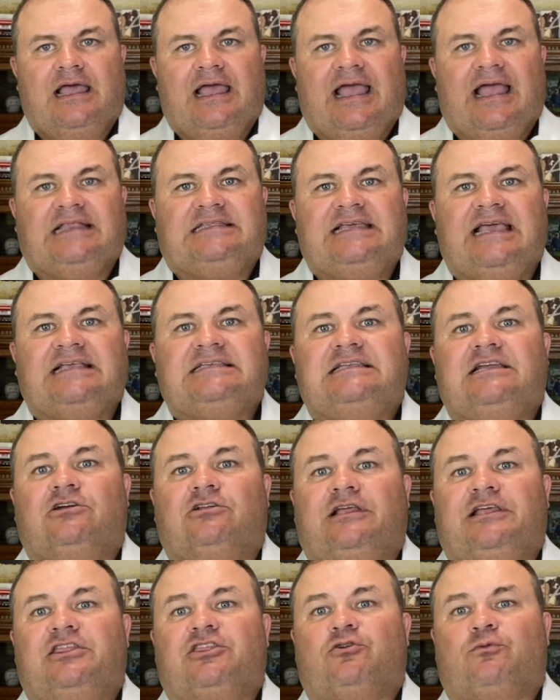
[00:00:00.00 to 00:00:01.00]
It takes
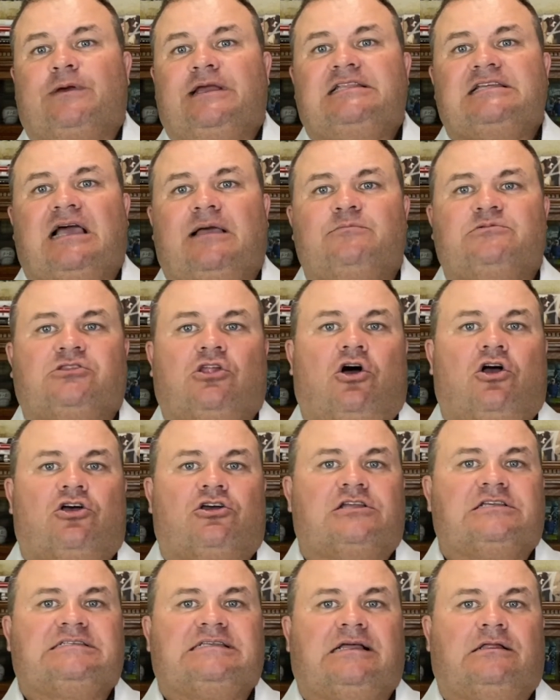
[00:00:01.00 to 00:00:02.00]
nearly 3 times longer
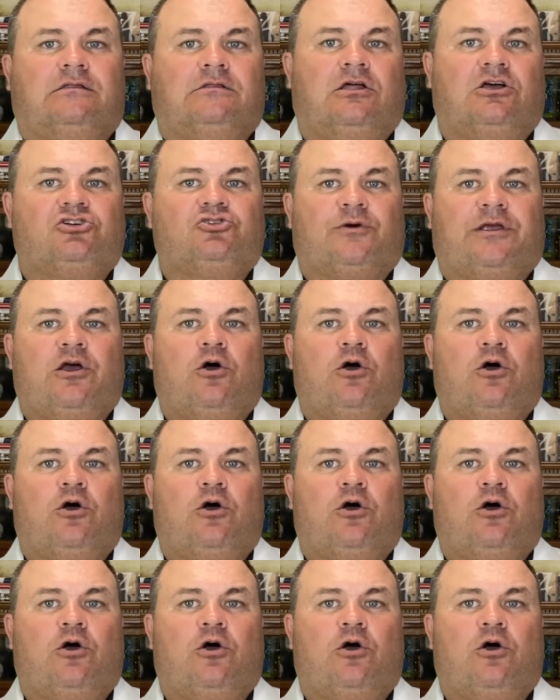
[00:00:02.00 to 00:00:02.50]
to sell a luxury